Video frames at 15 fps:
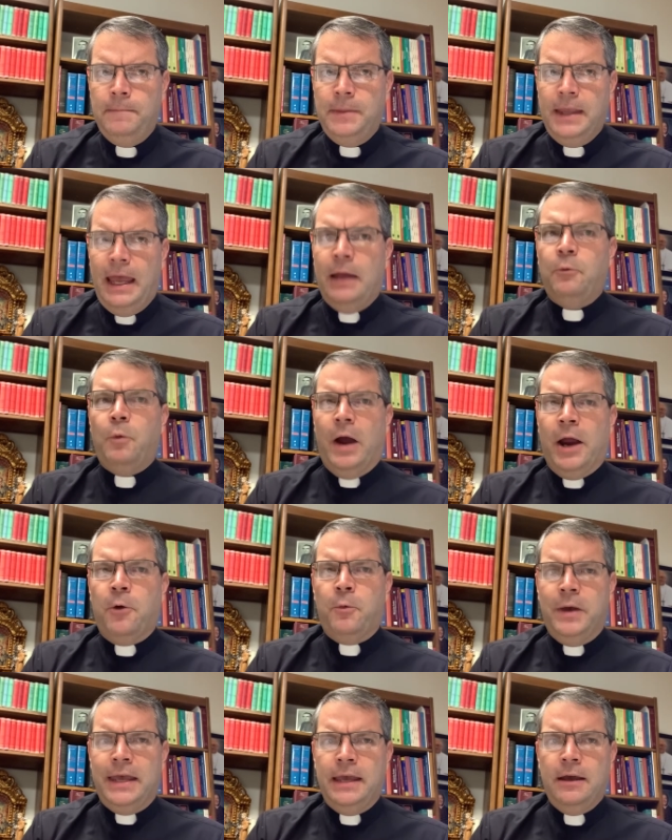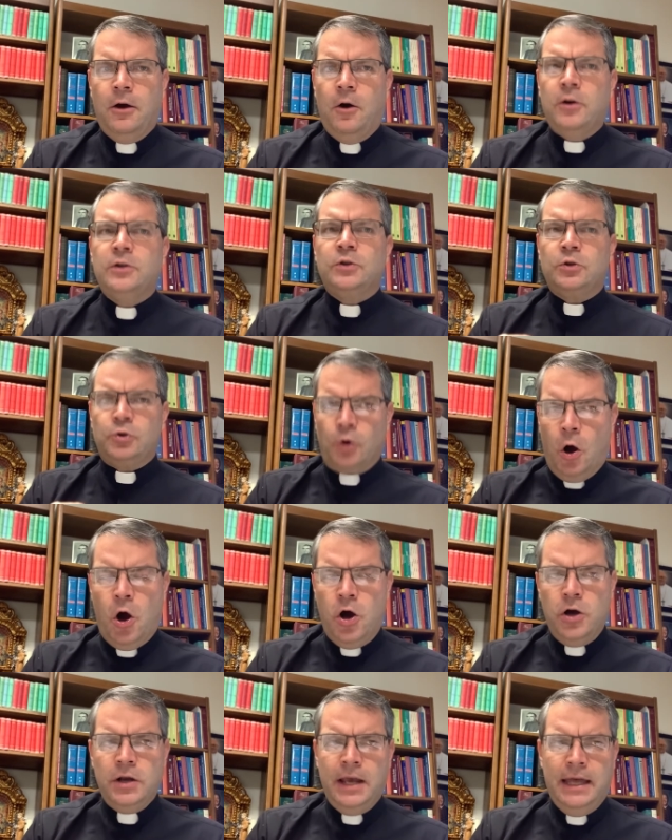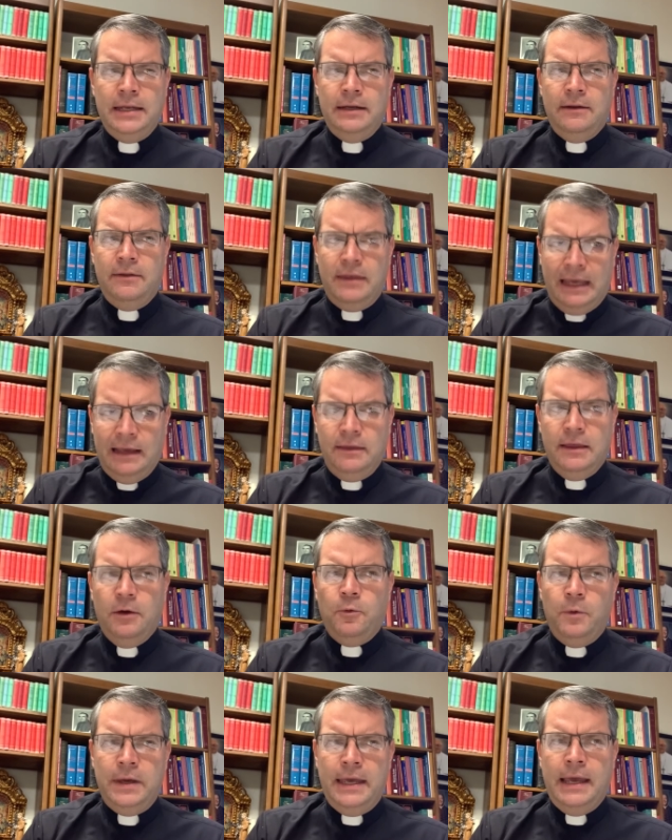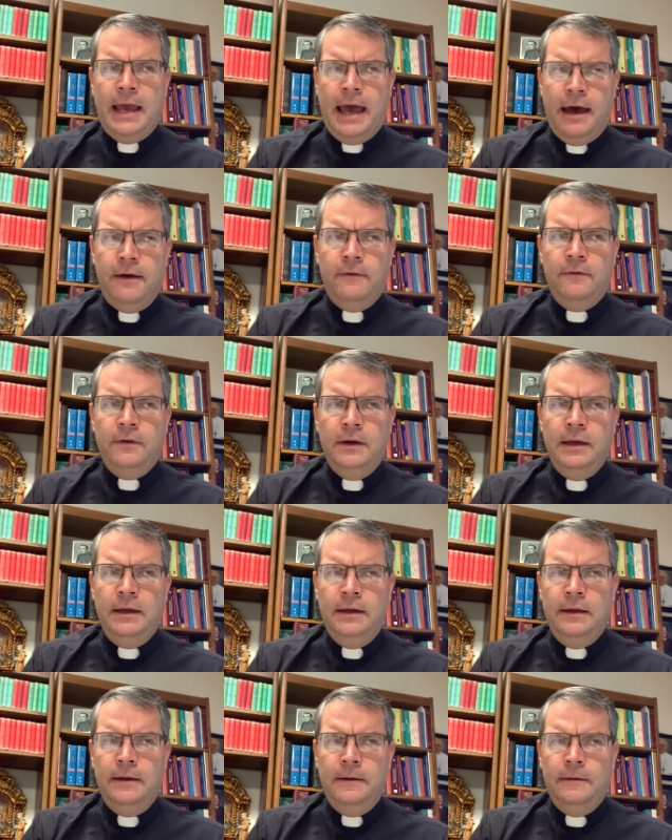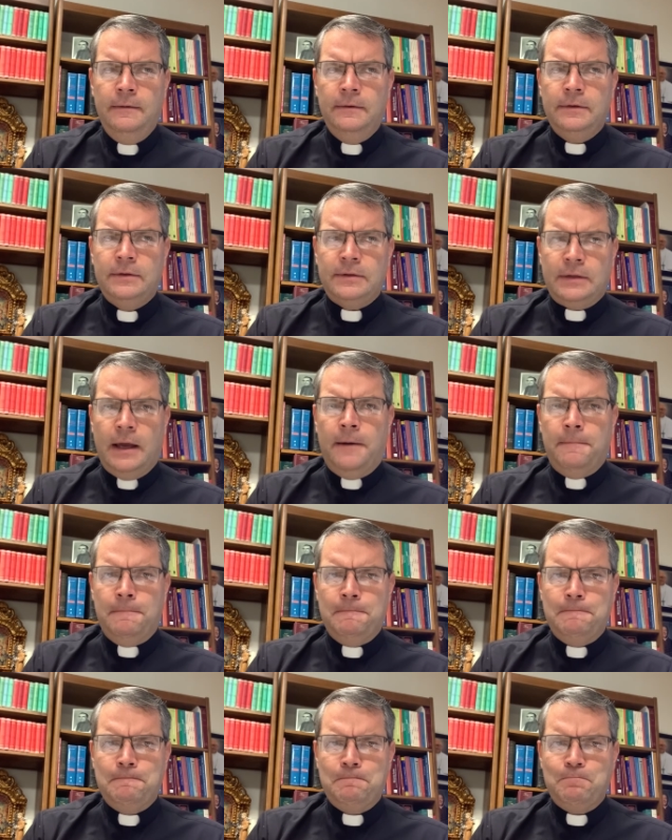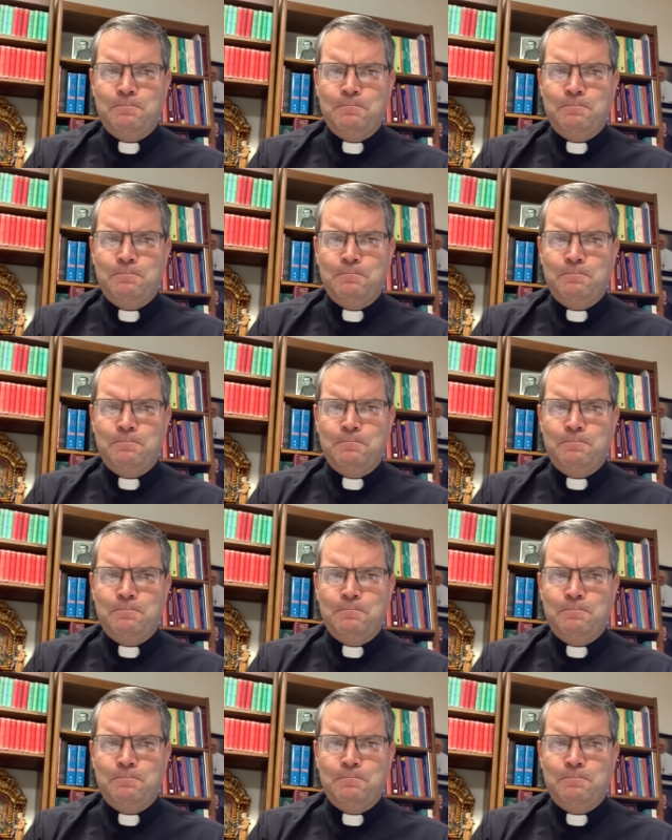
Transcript: And where we are strong and think that we have some